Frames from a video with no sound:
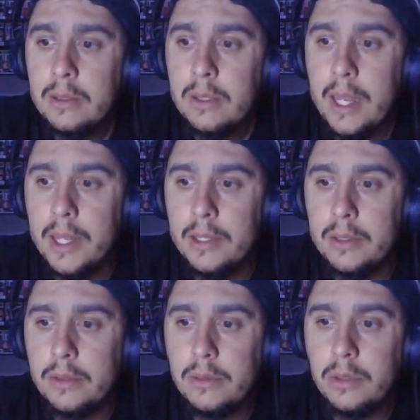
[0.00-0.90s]

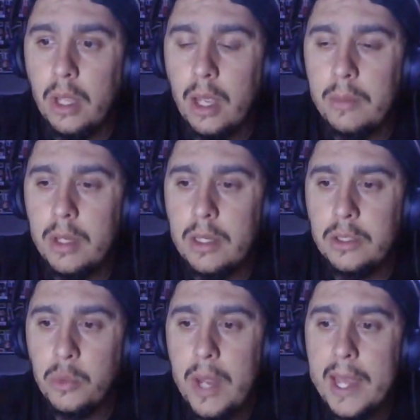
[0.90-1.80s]
And
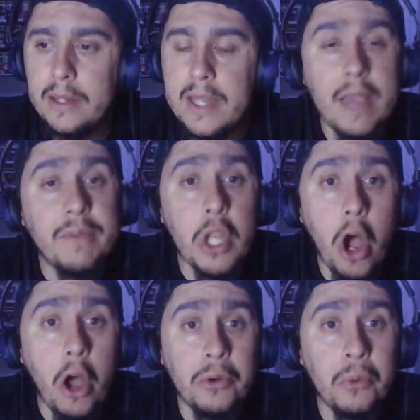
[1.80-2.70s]
you had Kevin
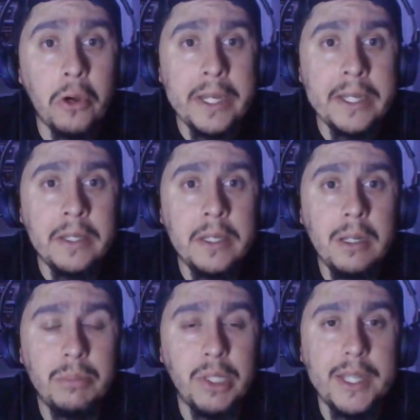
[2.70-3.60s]
Conroy
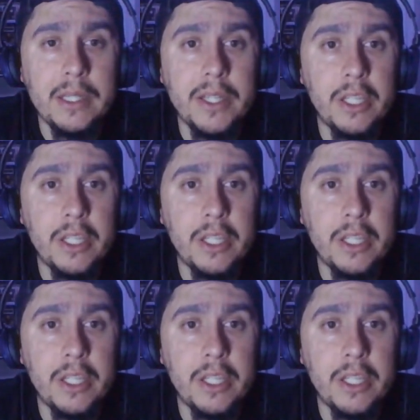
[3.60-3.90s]
playing like